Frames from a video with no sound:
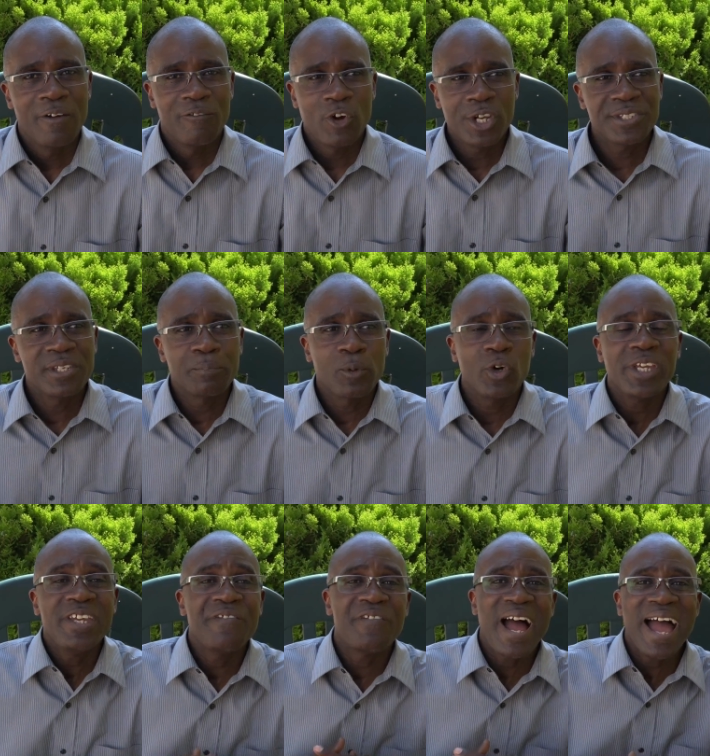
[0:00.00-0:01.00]
For example,
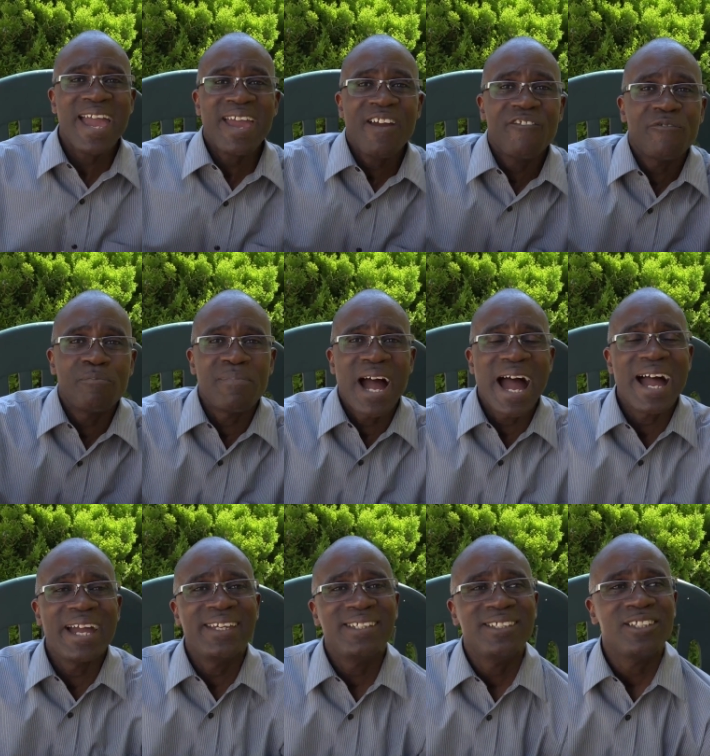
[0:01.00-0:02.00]
if I have
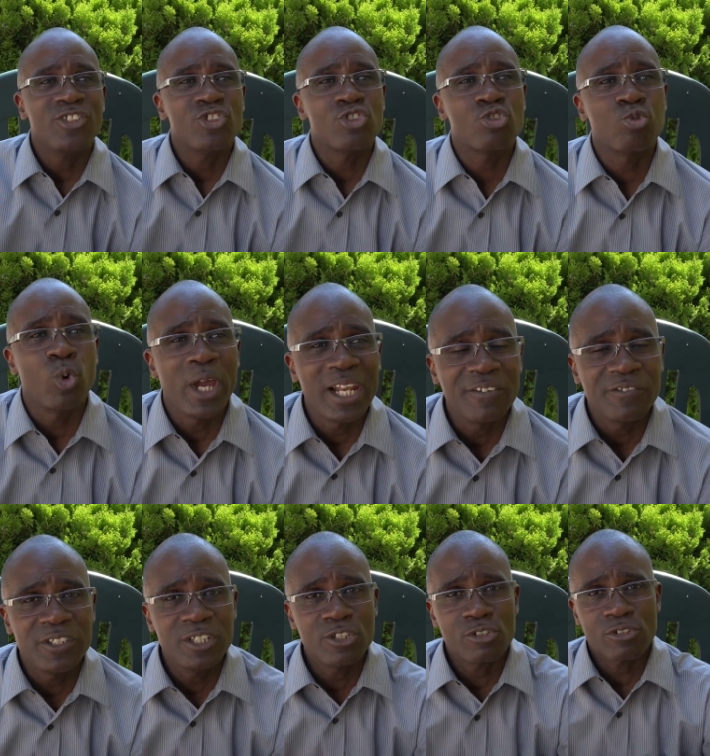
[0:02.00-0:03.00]
my
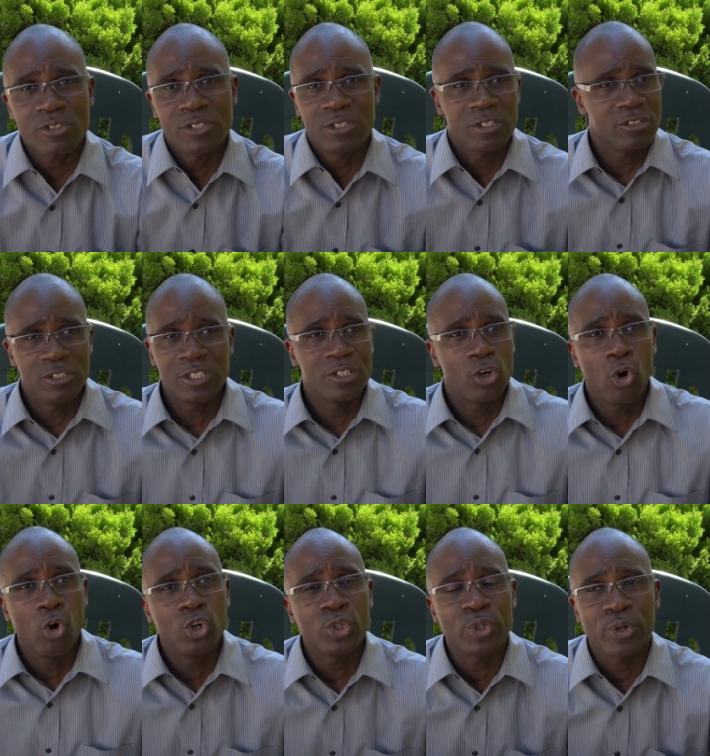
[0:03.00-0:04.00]

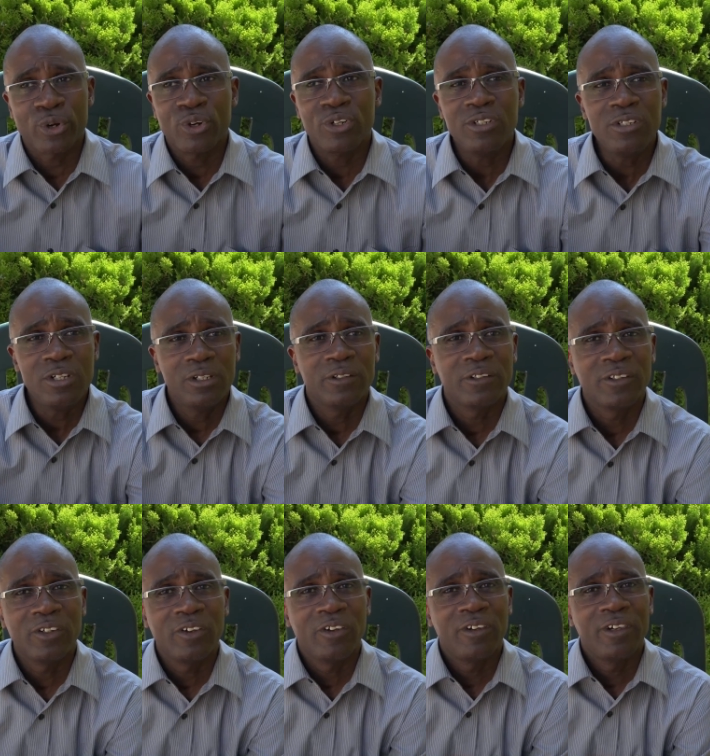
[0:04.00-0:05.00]
12-year-old girl,
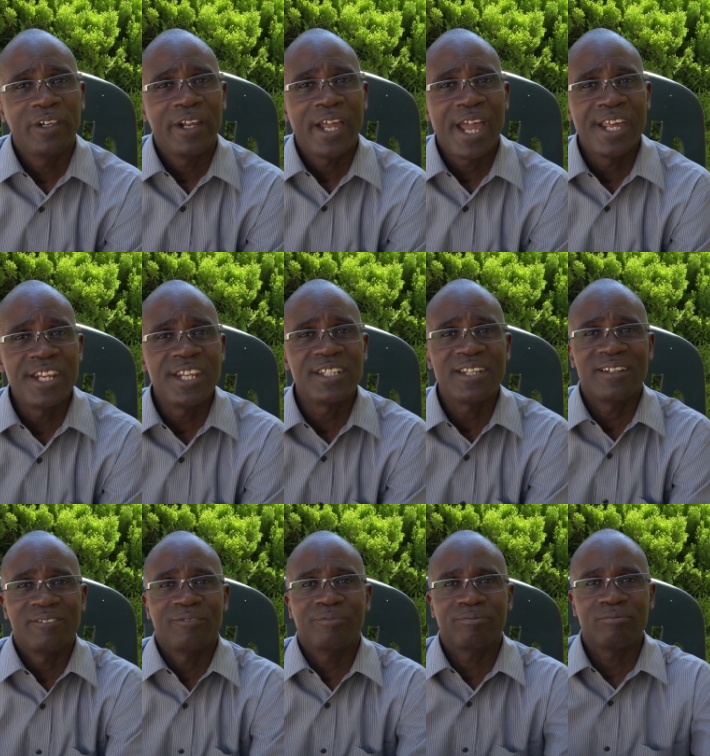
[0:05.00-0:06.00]
and then
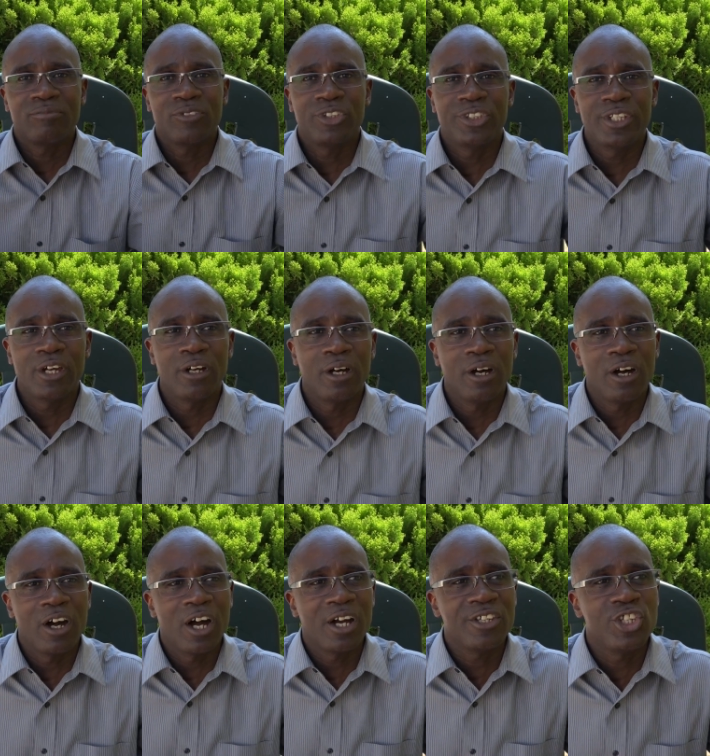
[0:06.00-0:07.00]

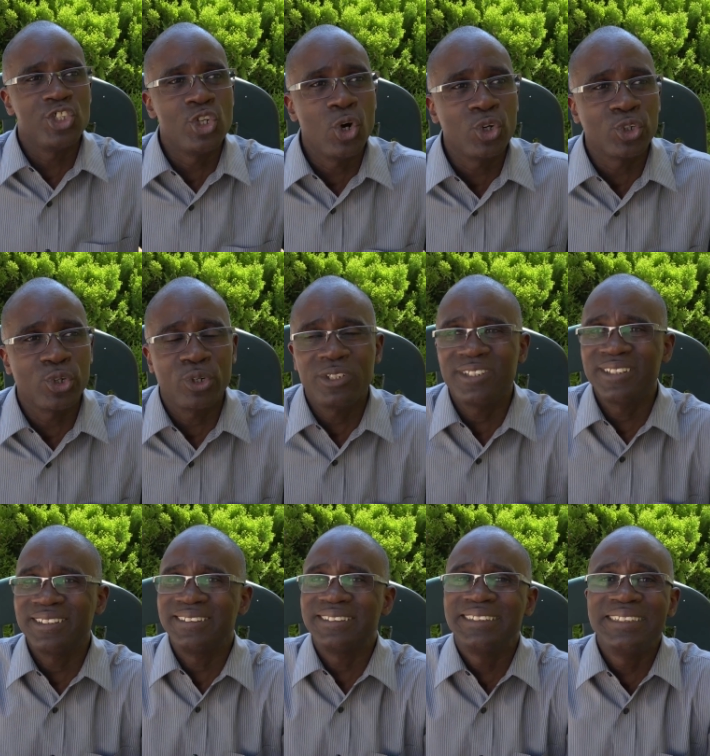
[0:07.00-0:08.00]
the young girl
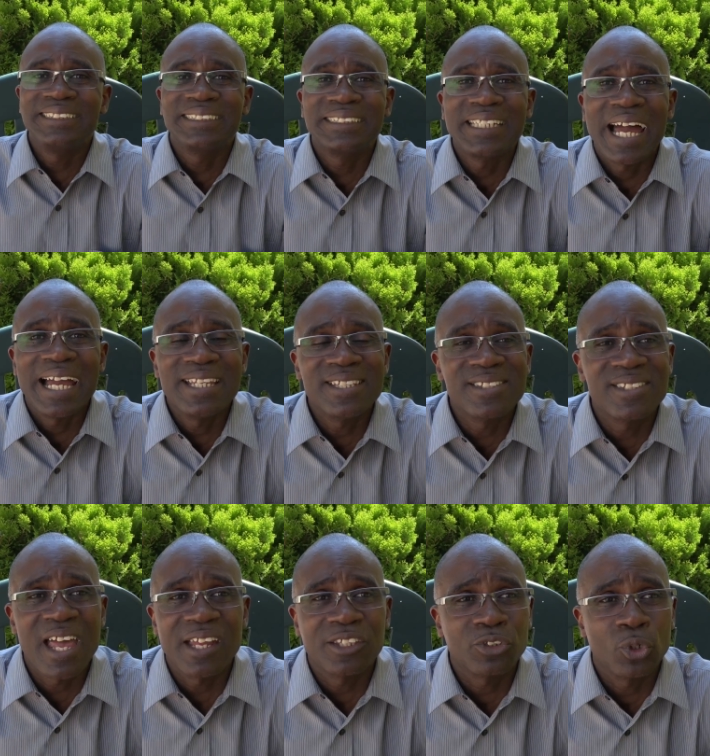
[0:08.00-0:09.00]
decides
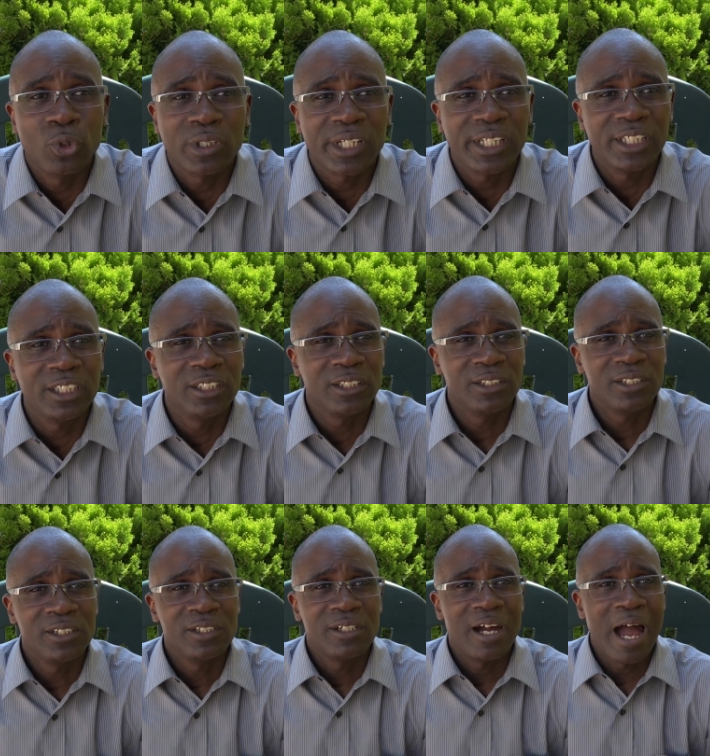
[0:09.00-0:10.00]
that, okay,
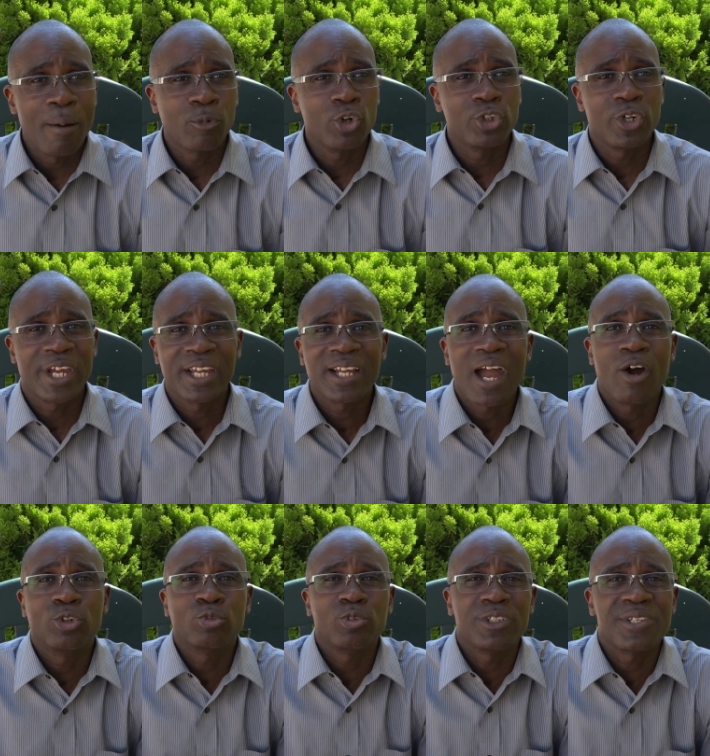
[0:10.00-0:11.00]
I'm going to hang
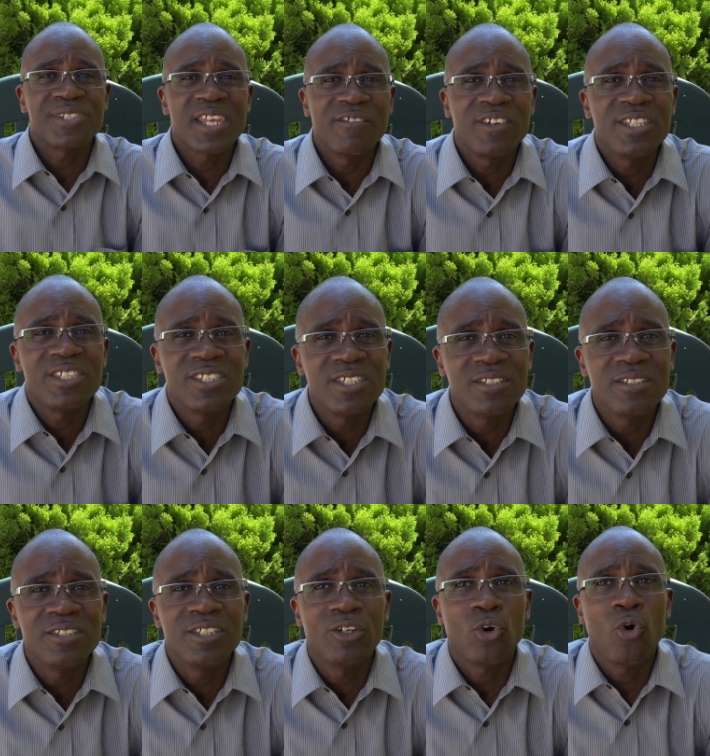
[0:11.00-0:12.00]
out with a
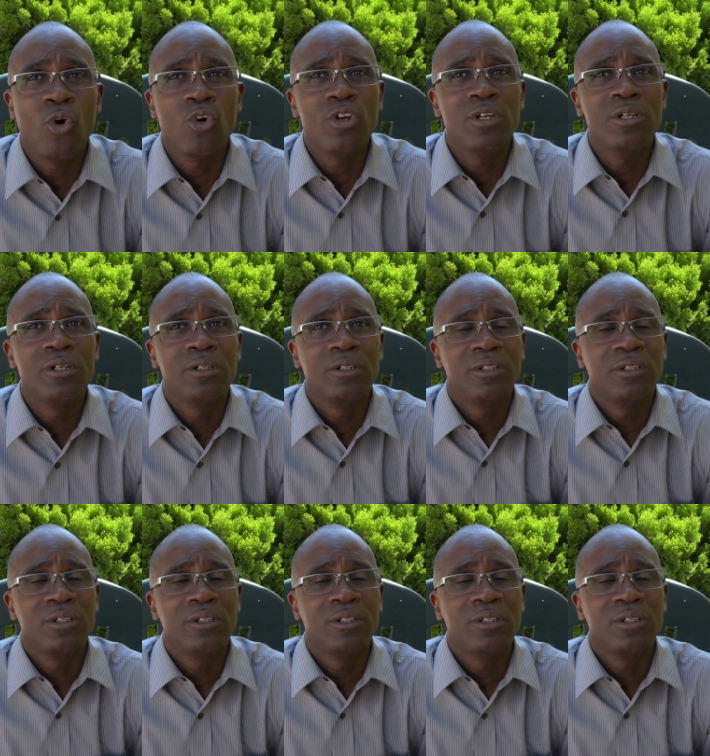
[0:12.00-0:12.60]
17-year-old